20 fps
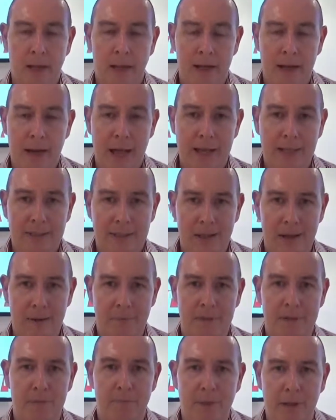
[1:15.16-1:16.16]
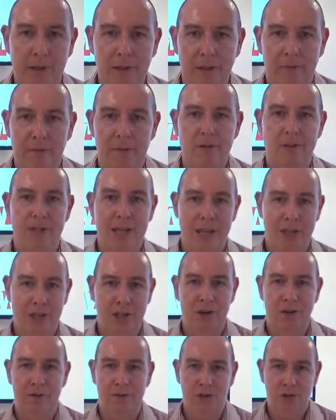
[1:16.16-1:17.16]
Next up is build a
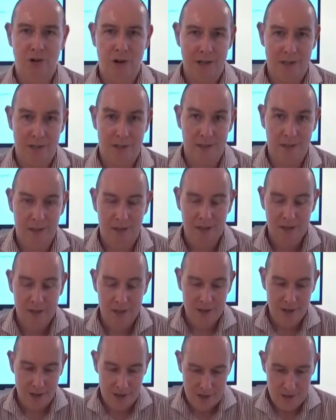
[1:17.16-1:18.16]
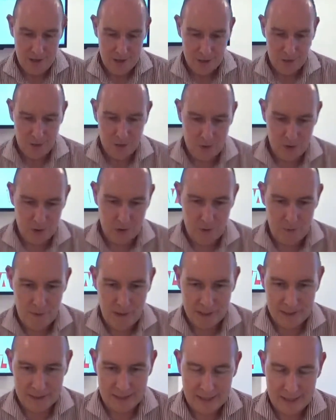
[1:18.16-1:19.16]
foundation of trust. So you
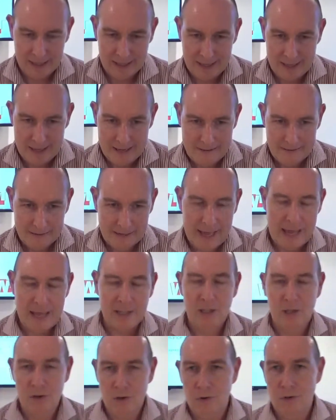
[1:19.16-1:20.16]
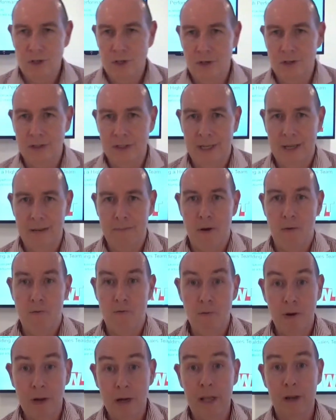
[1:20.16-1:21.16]
must get to know your
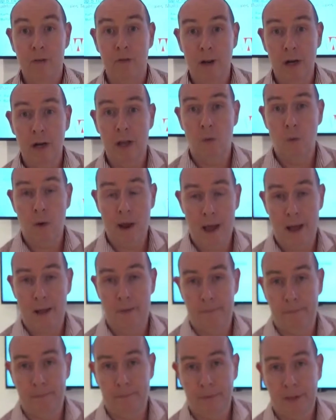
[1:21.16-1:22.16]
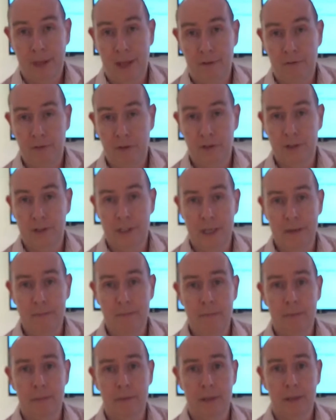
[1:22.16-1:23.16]
team really, really well. If your
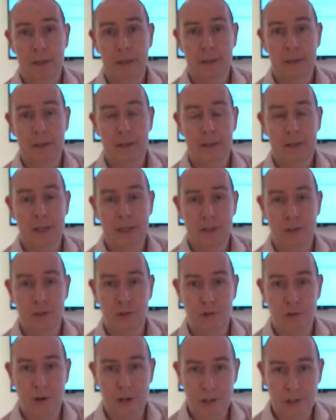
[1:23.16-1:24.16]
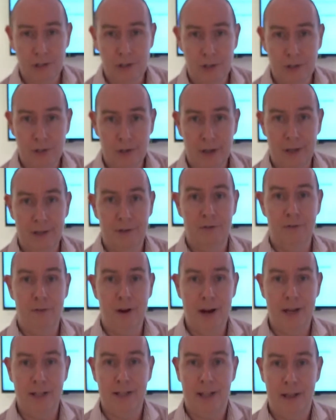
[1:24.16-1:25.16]
team doesn't trust you, it's
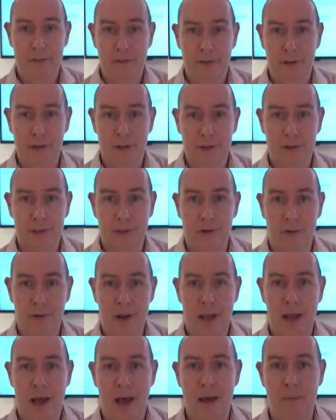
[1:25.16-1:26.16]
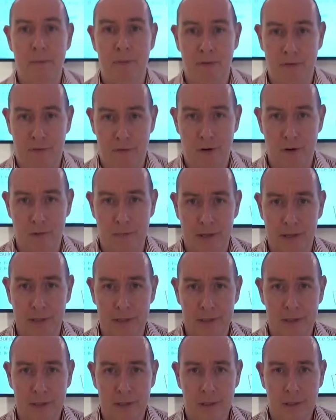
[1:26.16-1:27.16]
very difficult to create high
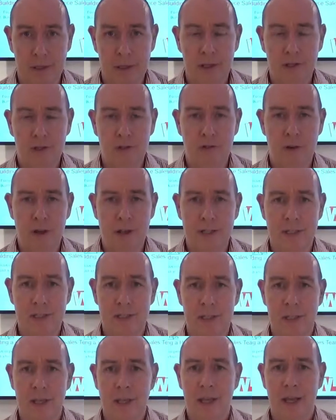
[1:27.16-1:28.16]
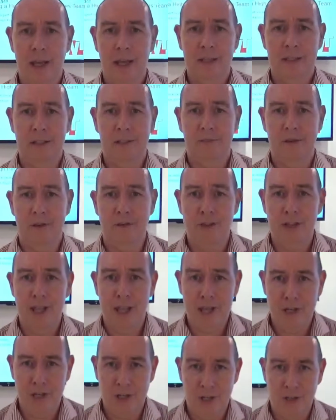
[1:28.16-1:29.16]
performance. Trust is the
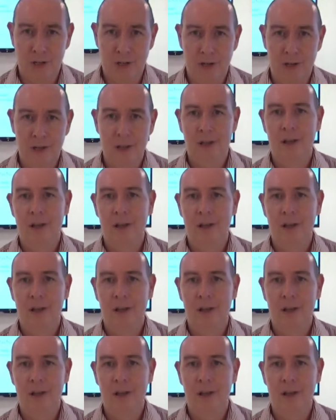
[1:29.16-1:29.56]
foundation